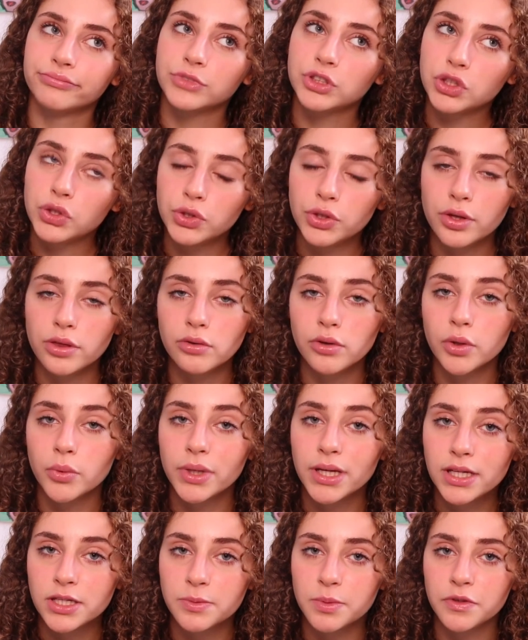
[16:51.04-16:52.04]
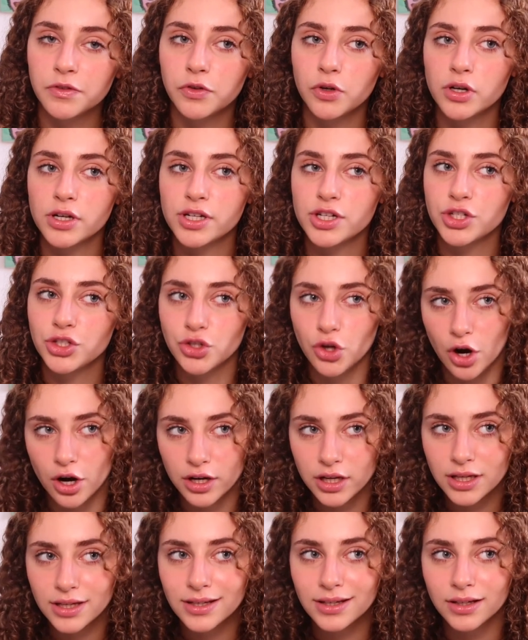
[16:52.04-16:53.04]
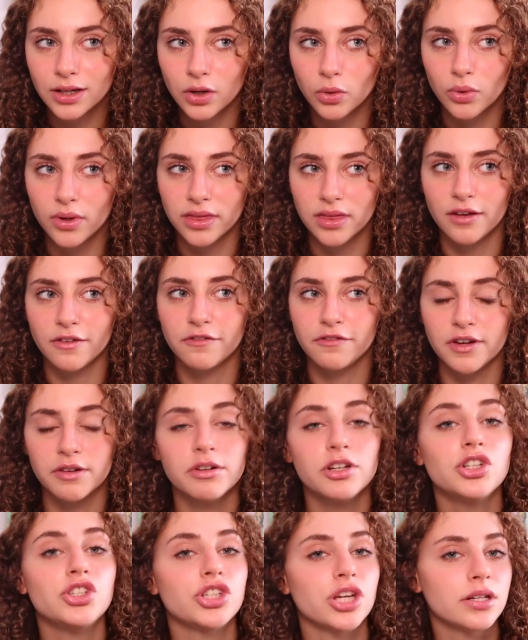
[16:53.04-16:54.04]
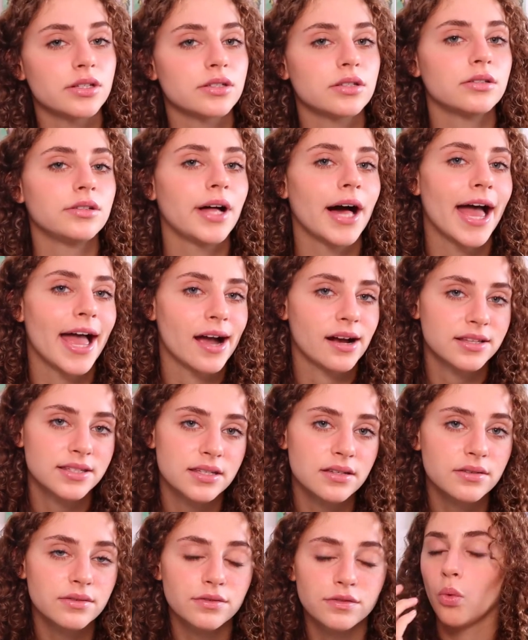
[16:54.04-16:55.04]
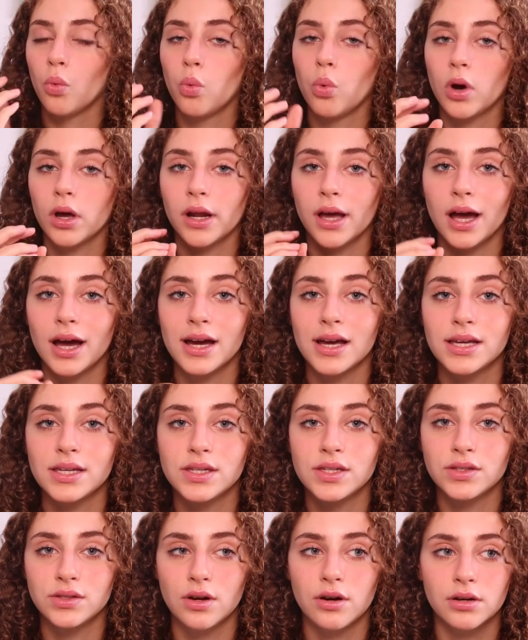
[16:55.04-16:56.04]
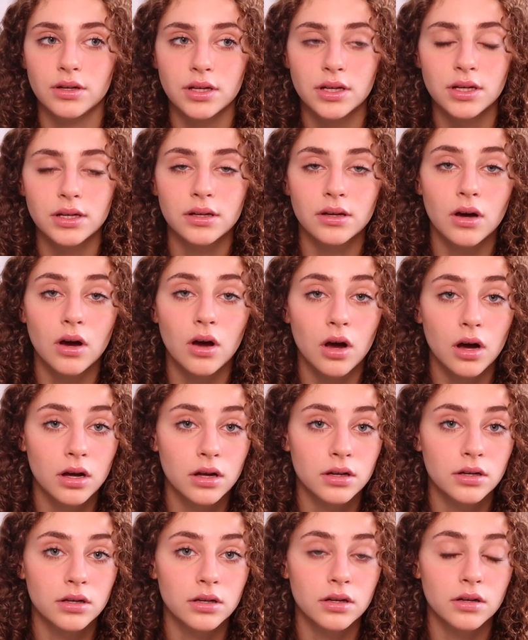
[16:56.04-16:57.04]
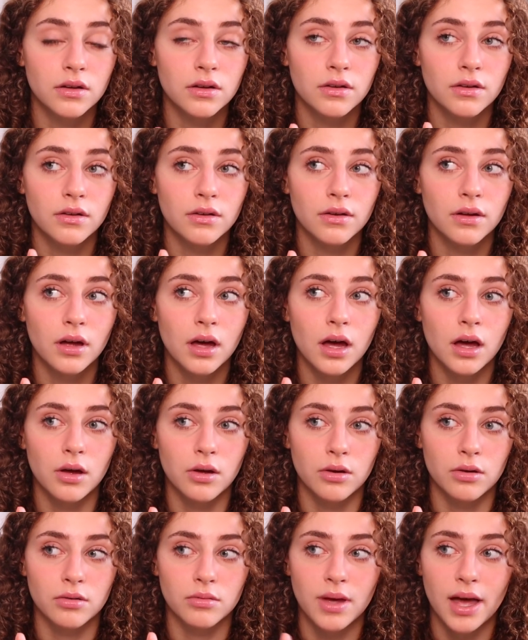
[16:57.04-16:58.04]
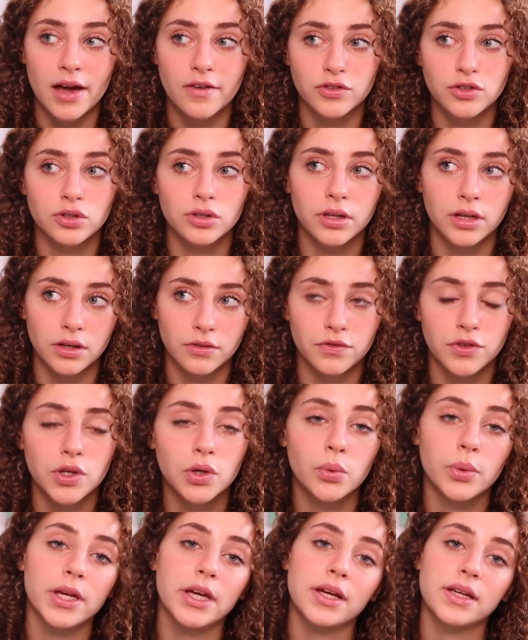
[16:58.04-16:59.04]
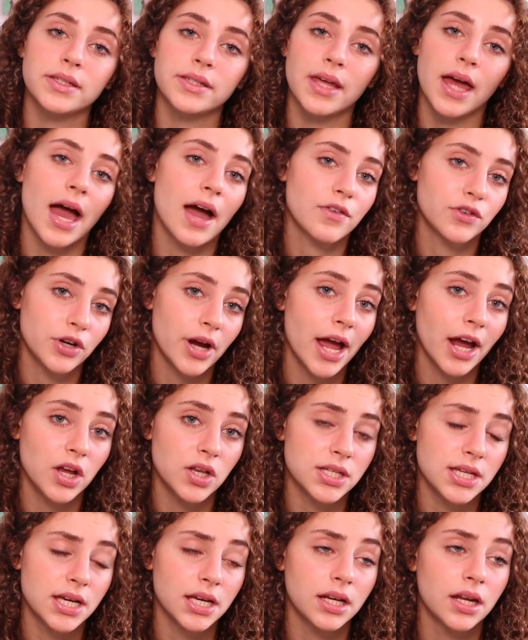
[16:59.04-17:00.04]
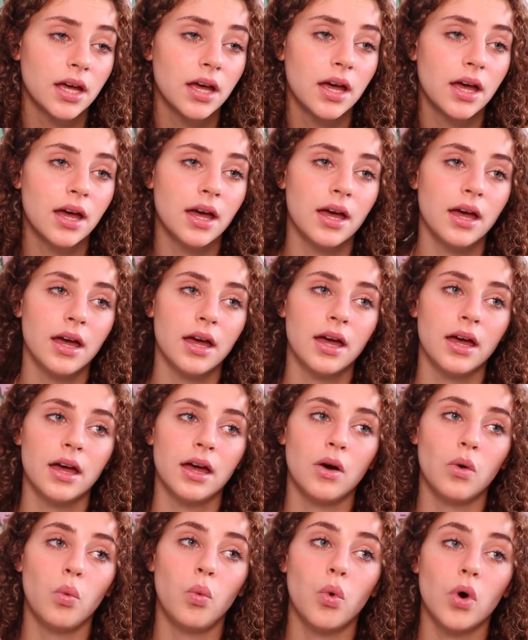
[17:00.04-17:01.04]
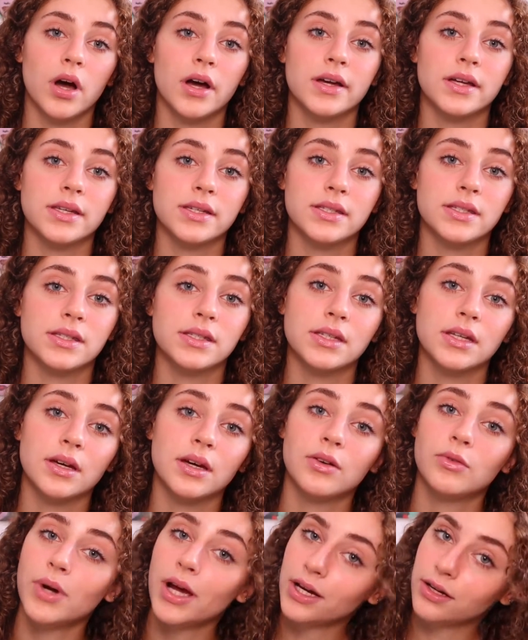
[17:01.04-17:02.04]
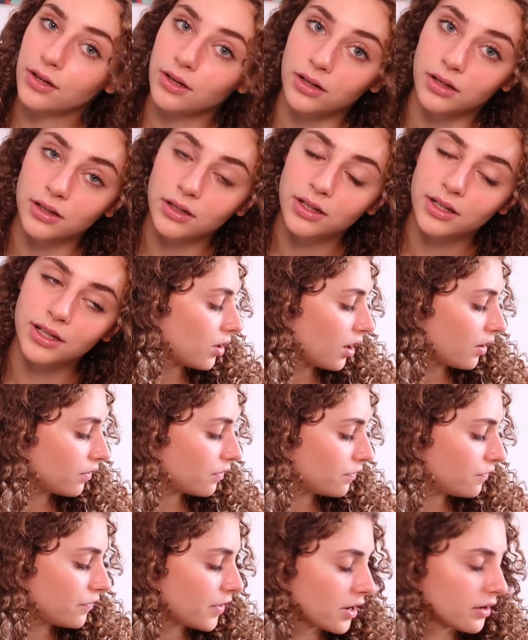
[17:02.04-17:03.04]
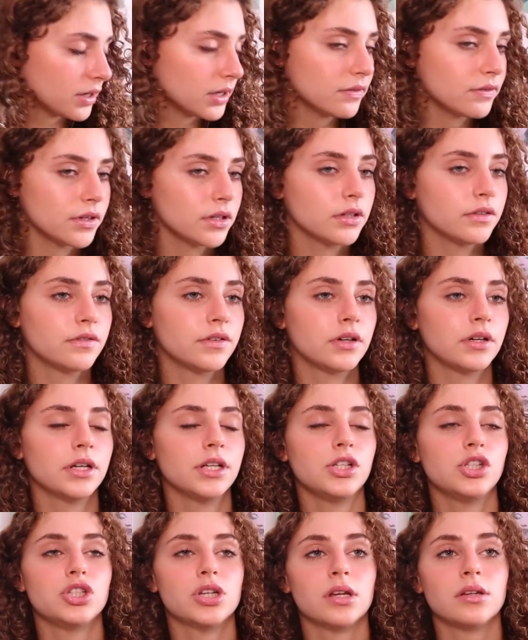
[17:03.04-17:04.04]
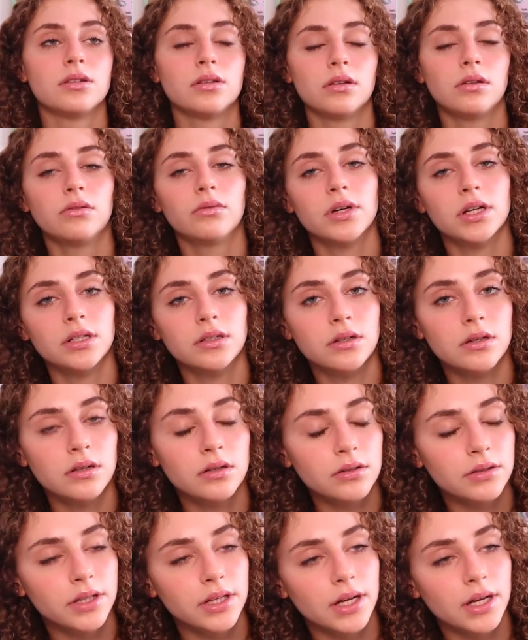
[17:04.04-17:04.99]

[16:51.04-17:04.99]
2 to 3 weeks before starting with a very gentle active. What I started on after like a few weeks after Accutane was retinol. A very, very, very gentle retinol